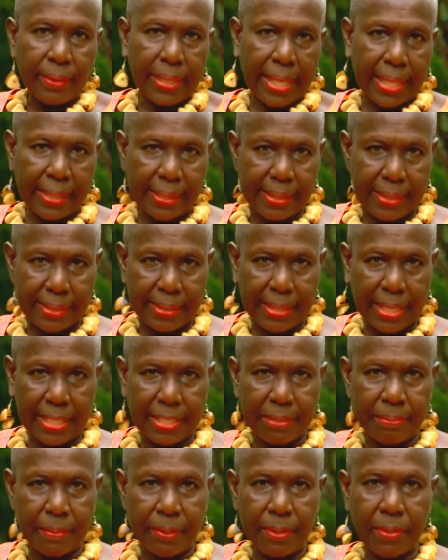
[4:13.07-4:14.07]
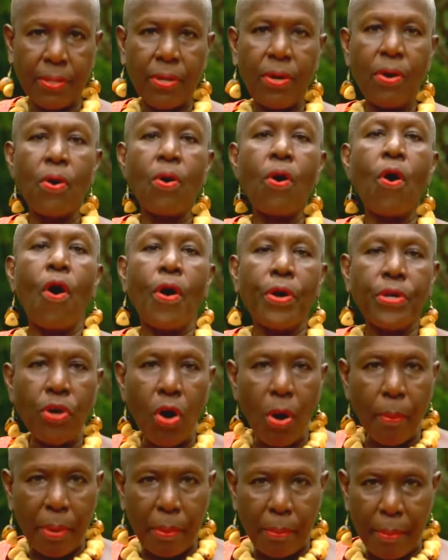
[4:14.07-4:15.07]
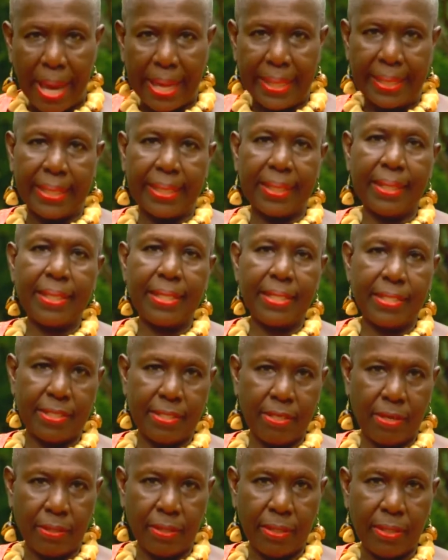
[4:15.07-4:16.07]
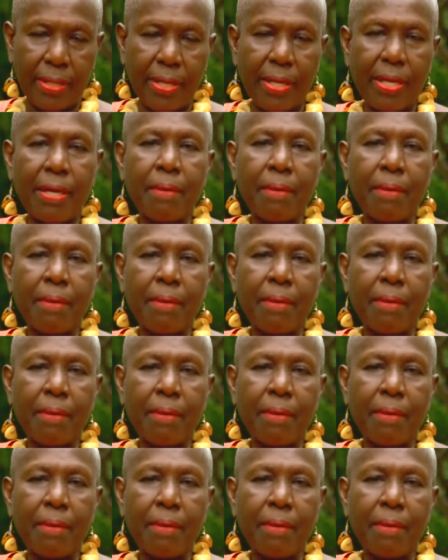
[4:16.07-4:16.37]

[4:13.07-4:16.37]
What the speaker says: the elder statesman, or Norman Manley, his son,